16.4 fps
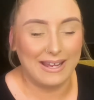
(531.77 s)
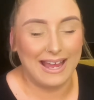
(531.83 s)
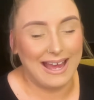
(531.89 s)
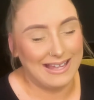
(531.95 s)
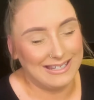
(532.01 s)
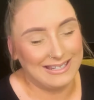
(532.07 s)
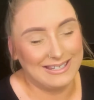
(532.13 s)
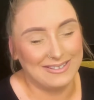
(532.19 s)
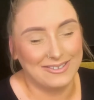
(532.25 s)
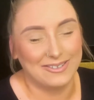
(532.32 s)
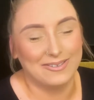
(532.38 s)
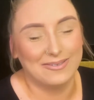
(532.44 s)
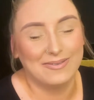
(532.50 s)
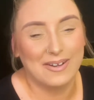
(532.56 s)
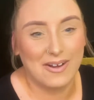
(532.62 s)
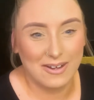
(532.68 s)
yeah, so
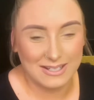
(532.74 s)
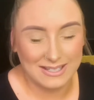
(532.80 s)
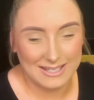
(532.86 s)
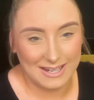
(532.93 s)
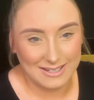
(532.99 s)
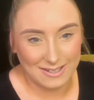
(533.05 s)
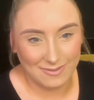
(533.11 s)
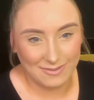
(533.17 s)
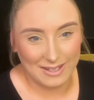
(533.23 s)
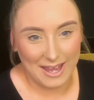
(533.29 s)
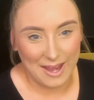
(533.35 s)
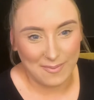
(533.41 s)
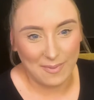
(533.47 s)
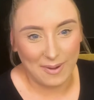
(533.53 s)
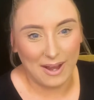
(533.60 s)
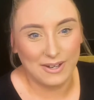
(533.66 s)
we got sat down there
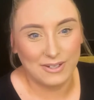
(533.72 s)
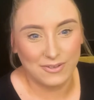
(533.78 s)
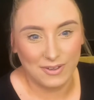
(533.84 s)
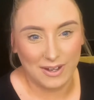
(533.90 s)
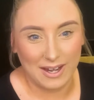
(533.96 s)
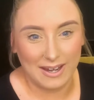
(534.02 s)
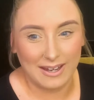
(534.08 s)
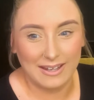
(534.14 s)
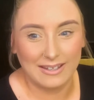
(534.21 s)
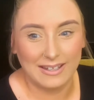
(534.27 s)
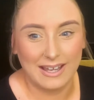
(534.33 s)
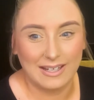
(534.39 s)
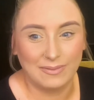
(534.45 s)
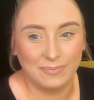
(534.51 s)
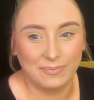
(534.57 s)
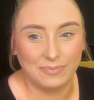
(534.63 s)
and we had a drink, and
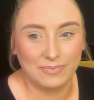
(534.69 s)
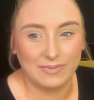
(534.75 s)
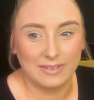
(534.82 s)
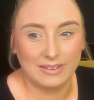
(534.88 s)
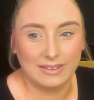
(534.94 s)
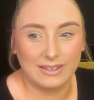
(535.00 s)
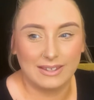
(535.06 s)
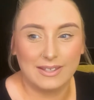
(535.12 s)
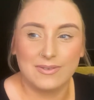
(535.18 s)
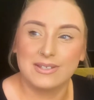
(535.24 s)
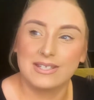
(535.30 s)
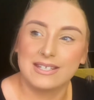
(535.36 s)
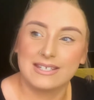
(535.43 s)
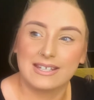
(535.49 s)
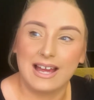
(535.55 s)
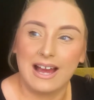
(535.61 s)
then there was
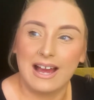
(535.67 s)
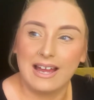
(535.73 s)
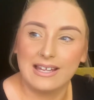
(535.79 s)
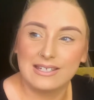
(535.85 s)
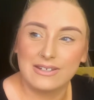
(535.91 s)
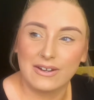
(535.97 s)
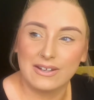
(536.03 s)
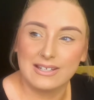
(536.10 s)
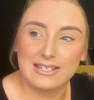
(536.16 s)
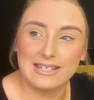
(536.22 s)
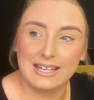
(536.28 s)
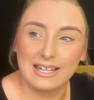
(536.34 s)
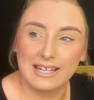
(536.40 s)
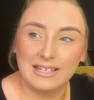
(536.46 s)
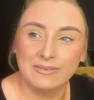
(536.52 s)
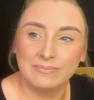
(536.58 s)
this guy started
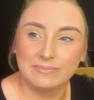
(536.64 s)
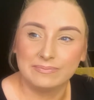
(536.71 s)
singing.